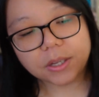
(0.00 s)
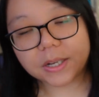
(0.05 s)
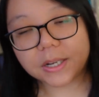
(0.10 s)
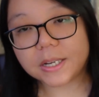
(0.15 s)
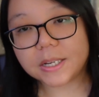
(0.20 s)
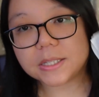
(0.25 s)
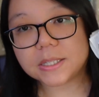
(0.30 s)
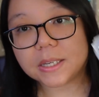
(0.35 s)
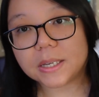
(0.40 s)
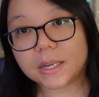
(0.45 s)
It
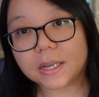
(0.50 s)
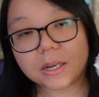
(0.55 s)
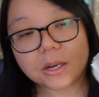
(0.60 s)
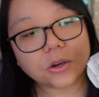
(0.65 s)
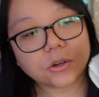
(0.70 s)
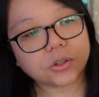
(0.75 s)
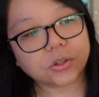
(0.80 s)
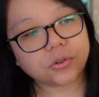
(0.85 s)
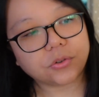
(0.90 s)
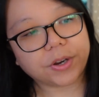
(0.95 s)
is
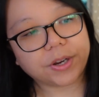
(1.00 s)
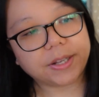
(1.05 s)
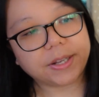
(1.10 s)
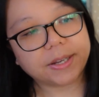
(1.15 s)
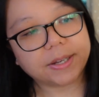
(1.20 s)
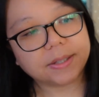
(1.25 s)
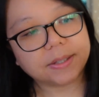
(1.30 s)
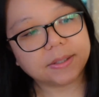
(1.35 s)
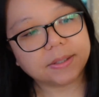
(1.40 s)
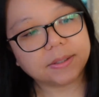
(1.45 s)

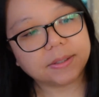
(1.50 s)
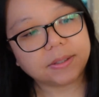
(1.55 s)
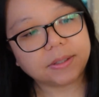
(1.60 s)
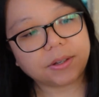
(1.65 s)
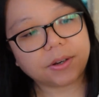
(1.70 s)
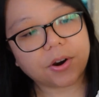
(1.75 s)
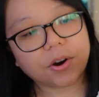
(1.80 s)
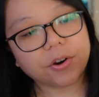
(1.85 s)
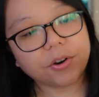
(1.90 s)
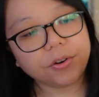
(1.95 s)
Australian
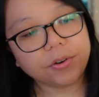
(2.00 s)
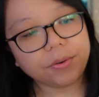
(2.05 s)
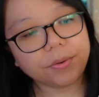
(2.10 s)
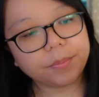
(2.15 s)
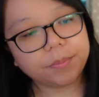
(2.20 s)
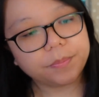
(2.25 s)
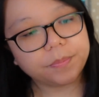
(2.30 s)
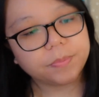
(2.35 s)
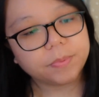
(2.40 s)
yarn,